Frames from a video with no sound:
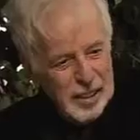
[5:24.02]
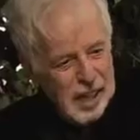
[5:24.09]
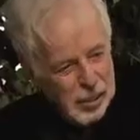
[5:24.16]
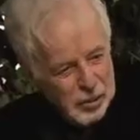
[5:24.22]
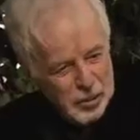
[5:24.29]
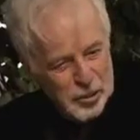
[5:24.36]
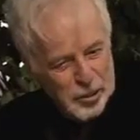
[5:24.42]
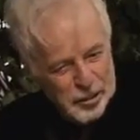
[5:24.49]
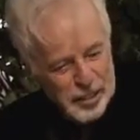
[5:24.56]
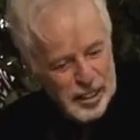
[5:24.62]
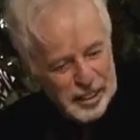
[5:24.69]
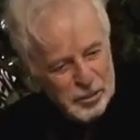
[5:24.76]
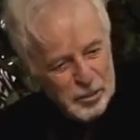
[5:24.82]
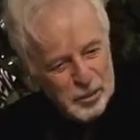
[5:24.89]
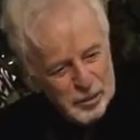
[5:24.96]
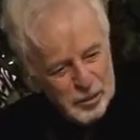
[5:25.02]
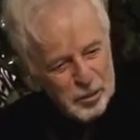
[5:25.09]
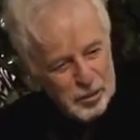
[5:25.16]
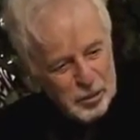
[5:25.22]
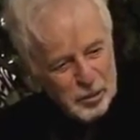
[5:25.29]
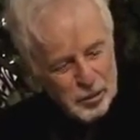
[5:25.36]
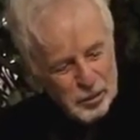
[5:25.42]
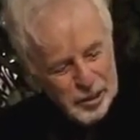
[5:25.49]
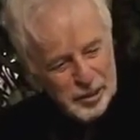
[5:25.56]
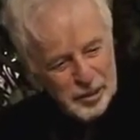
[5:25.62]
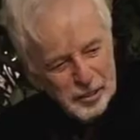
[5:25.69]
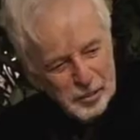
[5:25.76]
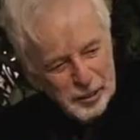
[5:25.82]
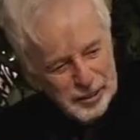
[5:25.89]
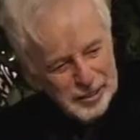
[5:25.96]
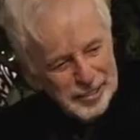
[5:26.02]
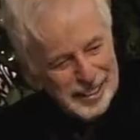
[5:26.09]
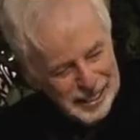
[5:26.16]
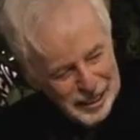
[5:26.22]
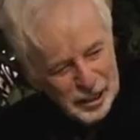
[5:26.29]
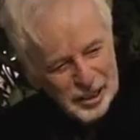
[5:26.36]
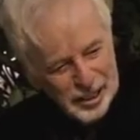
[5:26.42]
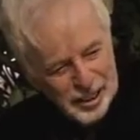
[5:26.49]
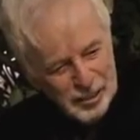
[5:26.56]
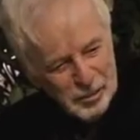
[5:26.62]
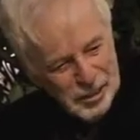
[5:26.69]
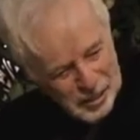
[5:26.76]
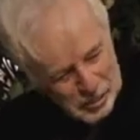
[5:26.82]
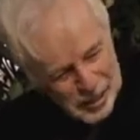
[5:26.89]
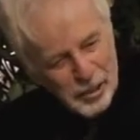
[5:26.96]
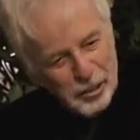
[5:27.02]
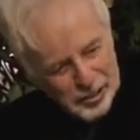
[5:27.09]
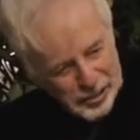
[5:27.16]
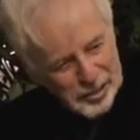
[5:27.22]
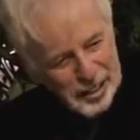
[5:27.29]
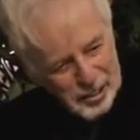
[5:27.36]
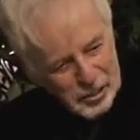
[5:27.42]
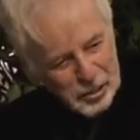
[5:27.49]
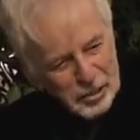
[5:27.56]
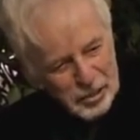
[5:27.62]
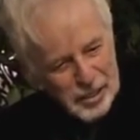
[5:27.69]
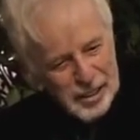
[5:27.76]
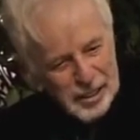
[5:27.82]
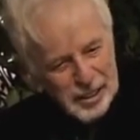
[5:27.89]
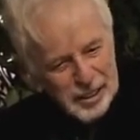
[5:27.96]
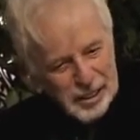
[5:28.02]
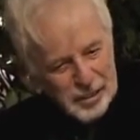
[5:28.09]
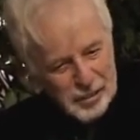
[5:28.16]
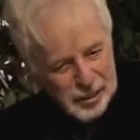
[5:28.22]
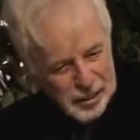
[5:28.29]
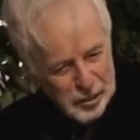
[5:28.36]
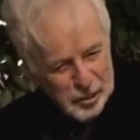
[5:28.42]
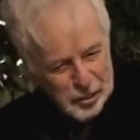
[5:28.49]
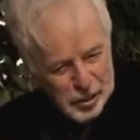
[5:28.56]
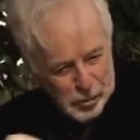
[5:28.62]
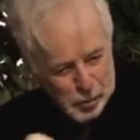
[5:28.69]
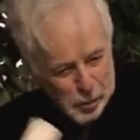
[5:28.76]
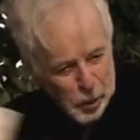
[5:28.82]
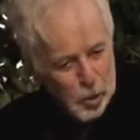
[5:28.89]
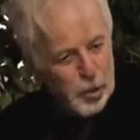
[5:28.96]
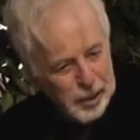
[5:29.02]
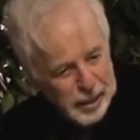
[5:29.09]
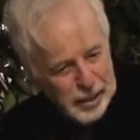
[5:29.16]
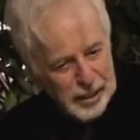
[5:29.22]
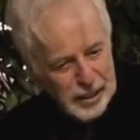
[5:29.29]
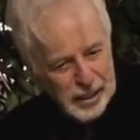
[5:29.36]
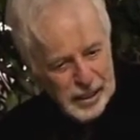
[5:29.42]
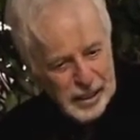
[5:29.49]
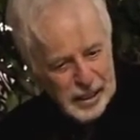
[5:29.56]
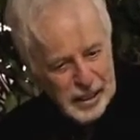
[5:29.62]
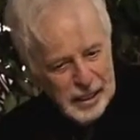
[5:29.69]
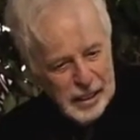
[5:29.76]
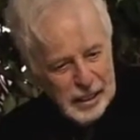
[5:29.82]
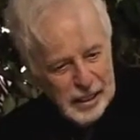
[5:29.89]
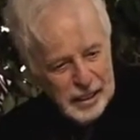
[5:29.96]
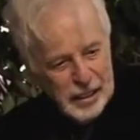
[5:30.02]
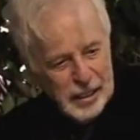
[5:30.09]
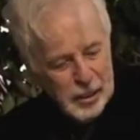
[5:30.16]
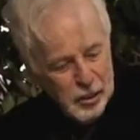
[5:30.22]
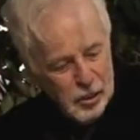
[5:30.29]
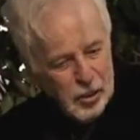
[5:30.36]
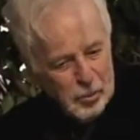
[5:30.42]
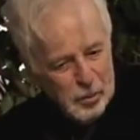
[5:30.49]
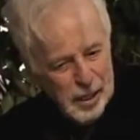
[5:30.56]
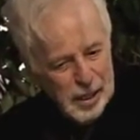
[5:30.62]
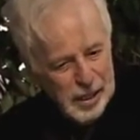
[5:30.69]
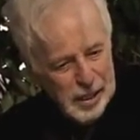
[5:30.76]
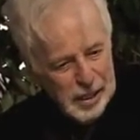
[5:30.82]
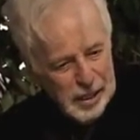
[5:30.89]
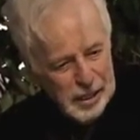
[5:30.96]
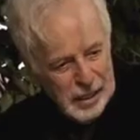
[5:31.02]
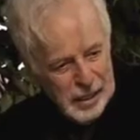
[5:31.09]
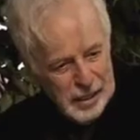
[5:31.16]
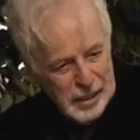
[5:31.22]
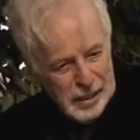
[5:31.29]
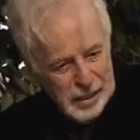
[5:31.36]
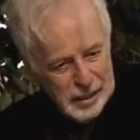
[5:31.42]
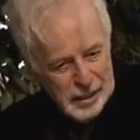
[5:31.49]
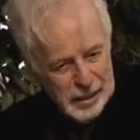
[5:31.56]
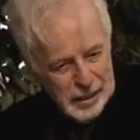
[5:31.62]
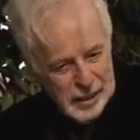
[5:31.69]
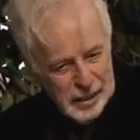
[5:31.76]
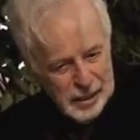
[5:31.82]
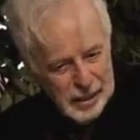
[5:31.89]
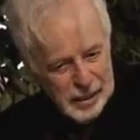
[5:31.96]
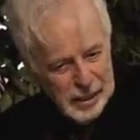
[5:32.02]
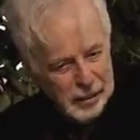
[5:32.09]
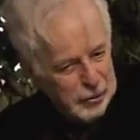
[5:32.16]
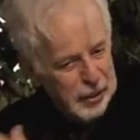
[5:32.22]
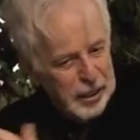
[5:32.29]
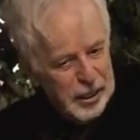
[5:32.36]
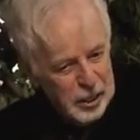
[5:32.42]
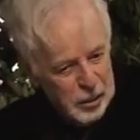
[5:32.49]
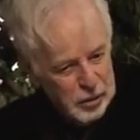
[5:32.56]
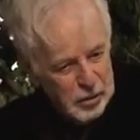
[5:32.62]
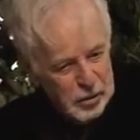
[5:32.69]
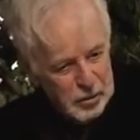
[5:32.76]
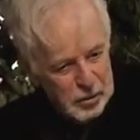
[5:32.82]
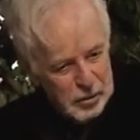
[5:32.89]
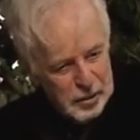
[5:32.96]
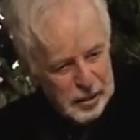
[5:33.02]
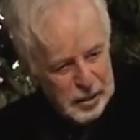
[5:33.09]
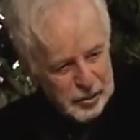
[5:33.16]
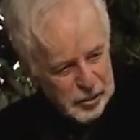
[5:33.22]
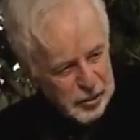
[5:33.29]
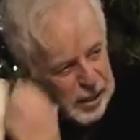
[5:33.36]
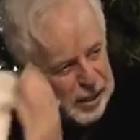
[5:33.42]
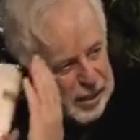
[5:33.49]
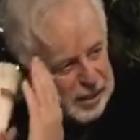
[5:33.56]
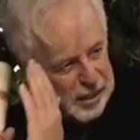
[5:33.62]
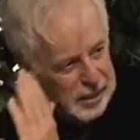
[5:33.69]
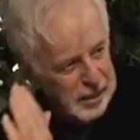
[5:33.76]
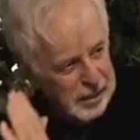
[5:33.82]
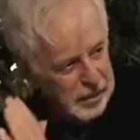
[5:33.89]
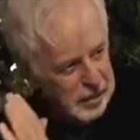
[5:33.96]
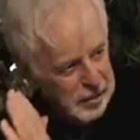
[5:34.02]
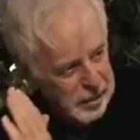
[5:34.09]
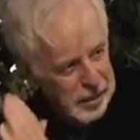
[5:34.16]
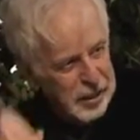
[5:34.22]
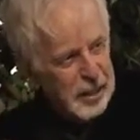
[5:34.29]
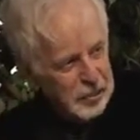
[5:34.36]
how you started? What was your first searching? Why you start to? Because you are broken the normal definition of rational, or the